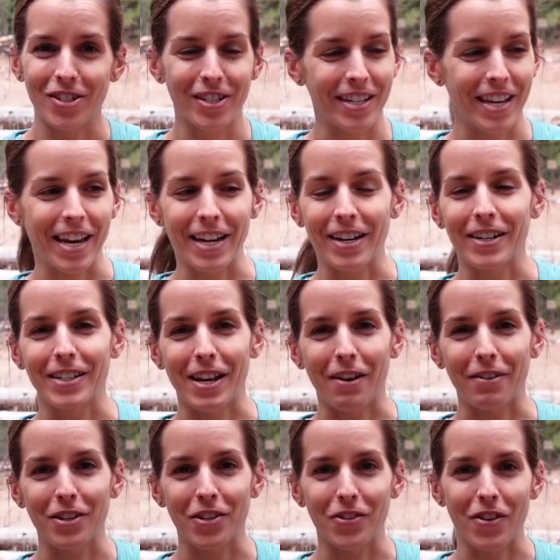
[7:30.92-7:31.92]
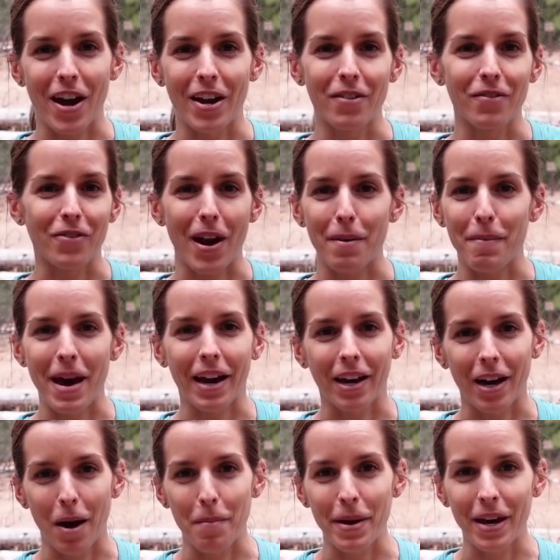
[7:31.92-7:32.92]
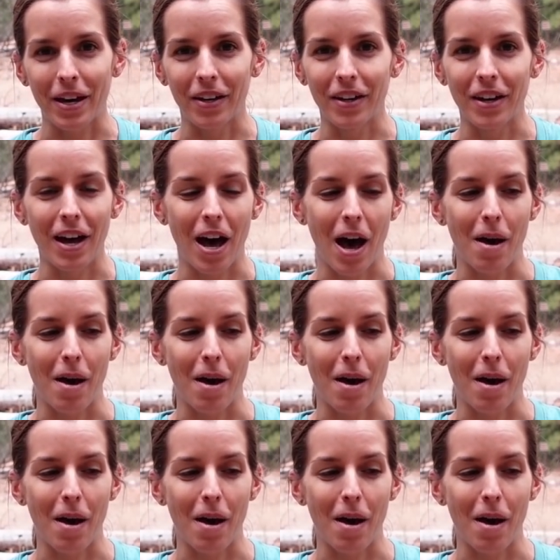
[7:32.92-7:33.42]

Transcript: get yourself to run right back uphill.